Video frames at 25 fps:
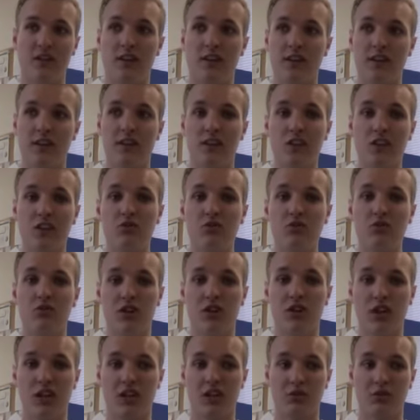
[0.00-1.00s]
Now that's
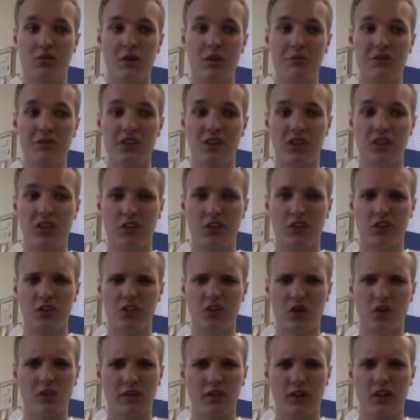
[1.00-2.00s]
huge. Uh, Twenty million dollars
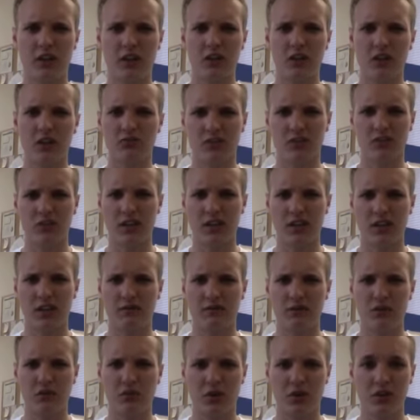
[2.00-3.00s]
overnight just for saying a
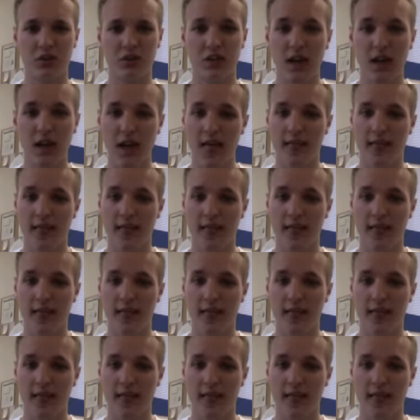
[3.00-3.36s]
few words.